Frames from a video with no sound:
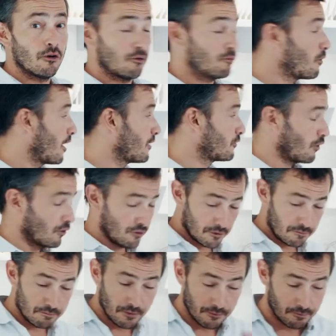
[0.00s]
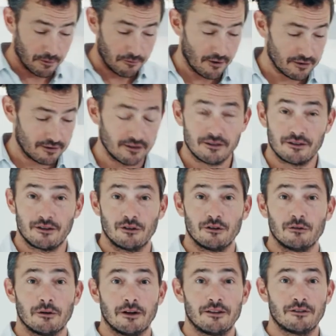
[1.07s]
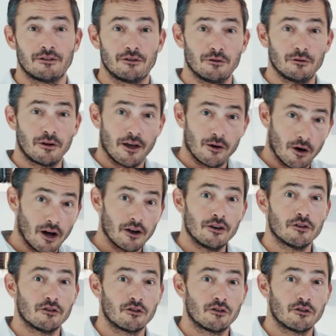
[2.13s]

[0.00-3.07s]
the rice on, the first thing to do is to get your onions